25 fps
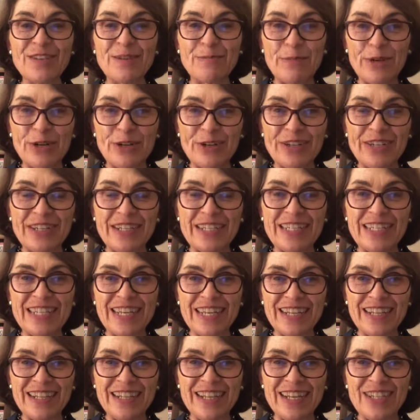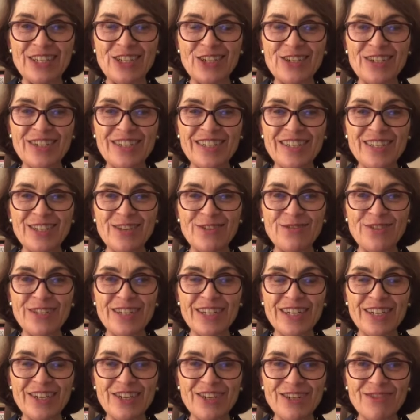the American Psychological
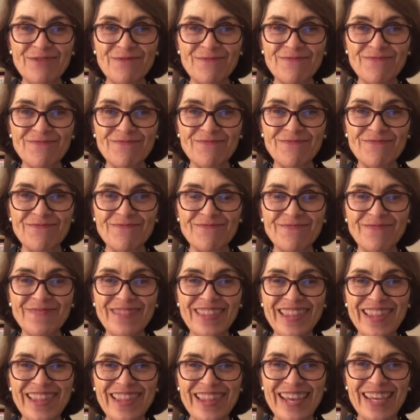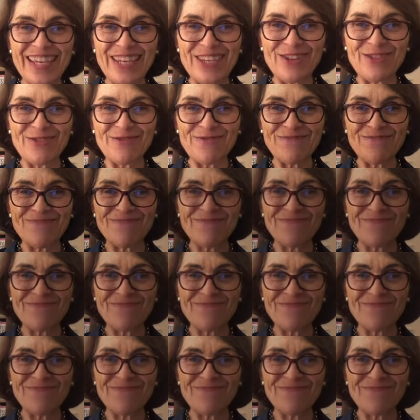Association. Thank you.